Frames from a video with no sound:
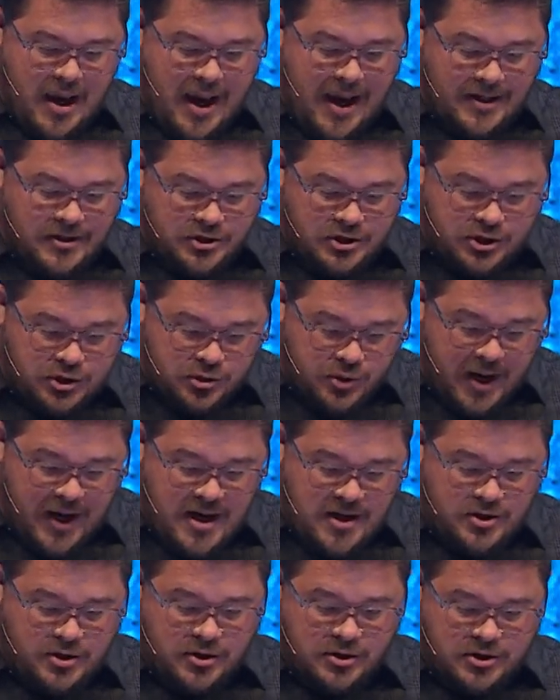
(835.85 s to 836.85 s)
and
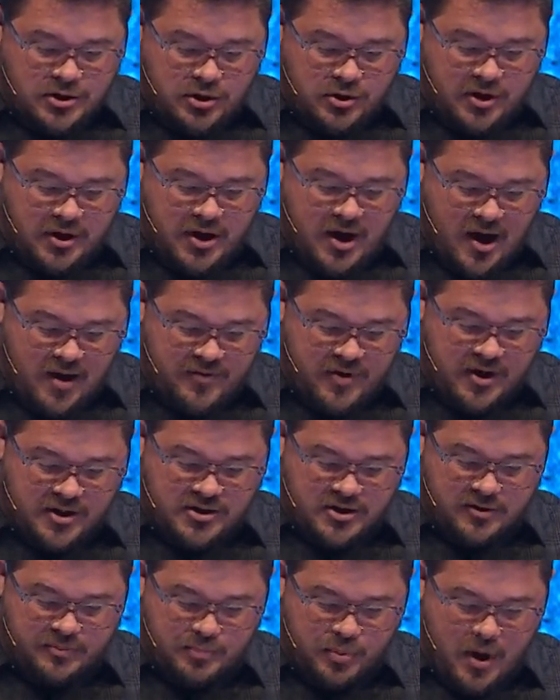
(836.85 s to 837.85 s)
strangers to the
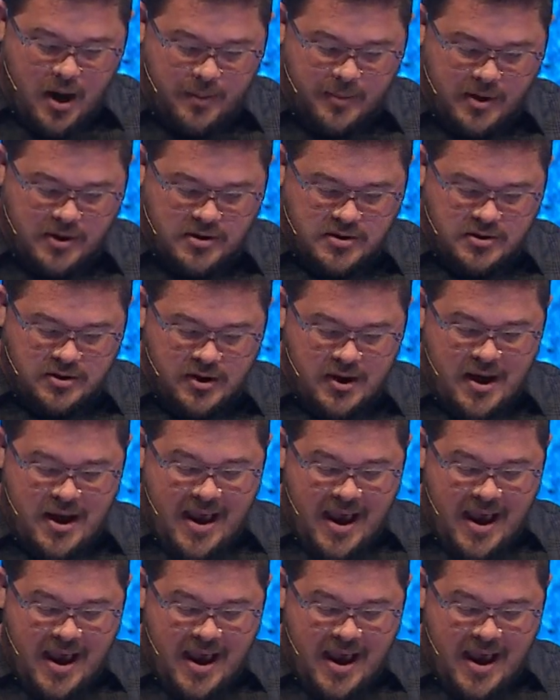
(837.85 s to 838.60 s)
covenants of promise,